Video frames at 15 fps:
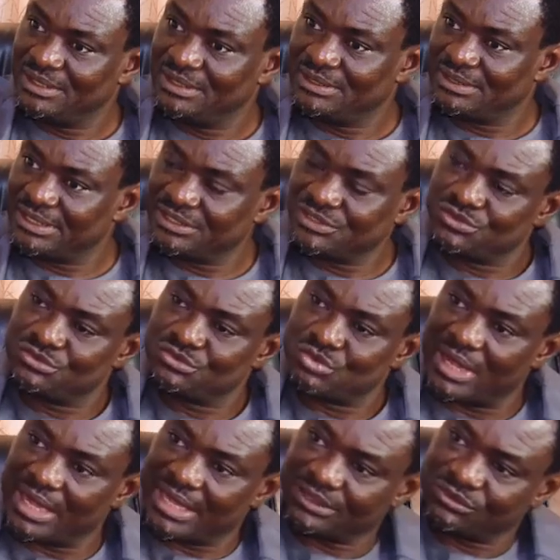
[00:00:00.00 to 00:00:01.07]
It takes you to
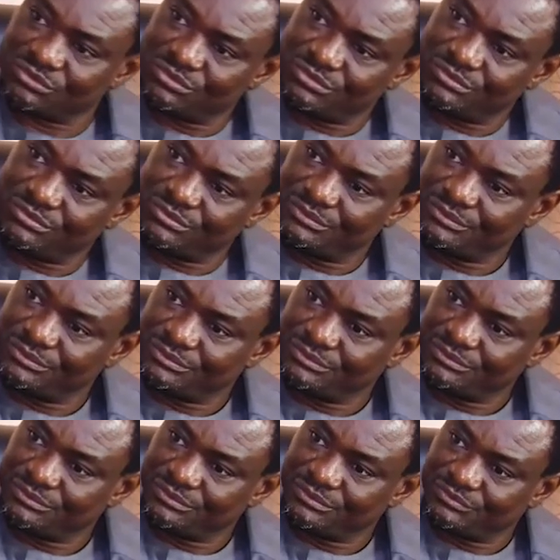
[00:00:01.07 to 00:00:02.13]
Agatu.
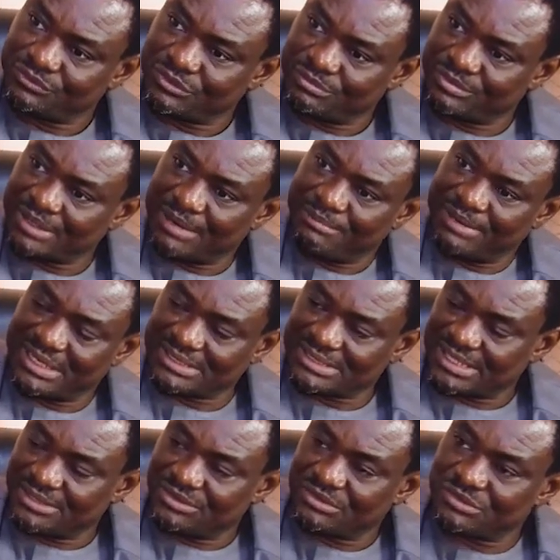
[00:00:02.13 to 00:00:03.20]
From that
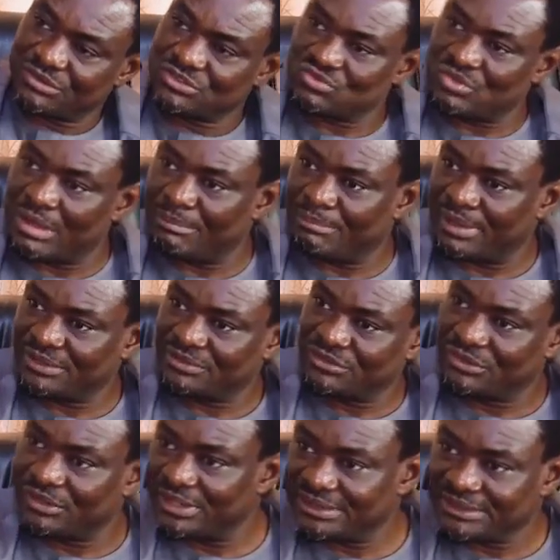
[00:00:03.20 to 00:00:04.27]
backside, you cross to Apa. So you
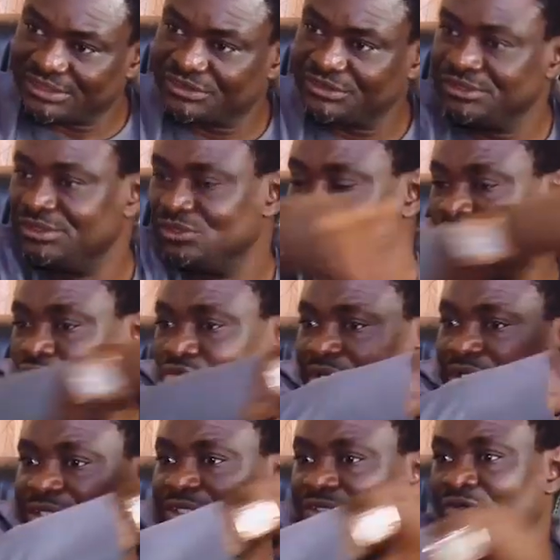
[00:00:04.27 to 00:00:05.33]
don't necessarily need to do
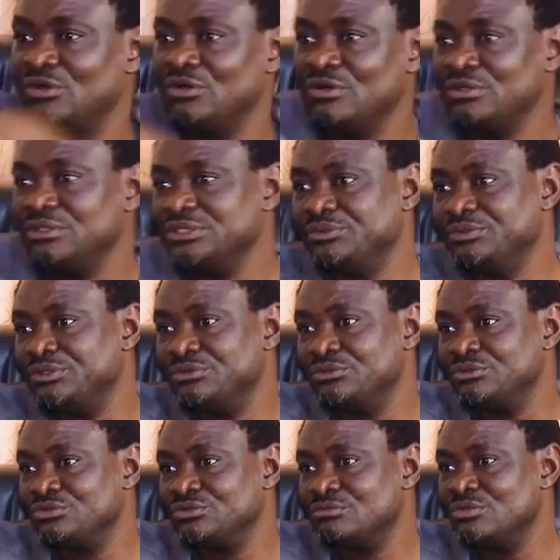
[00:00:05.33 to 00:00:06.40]
a detour all the way
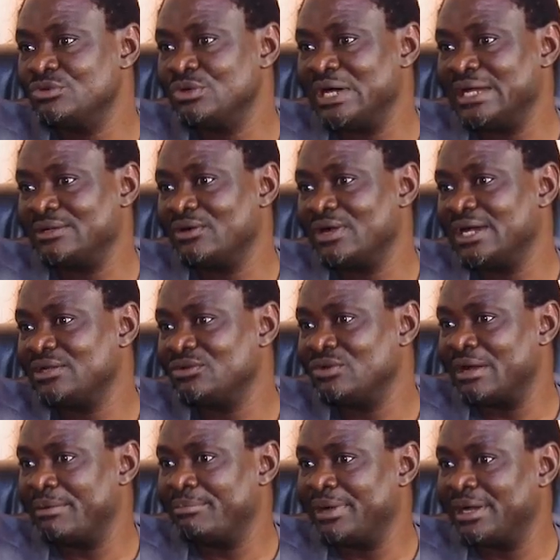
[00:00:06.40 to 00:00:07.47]
to go Adoka to
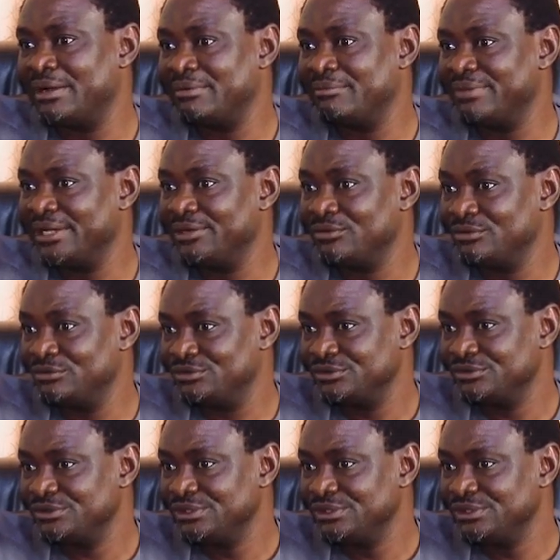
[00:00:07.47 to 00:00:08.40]
Apa by road.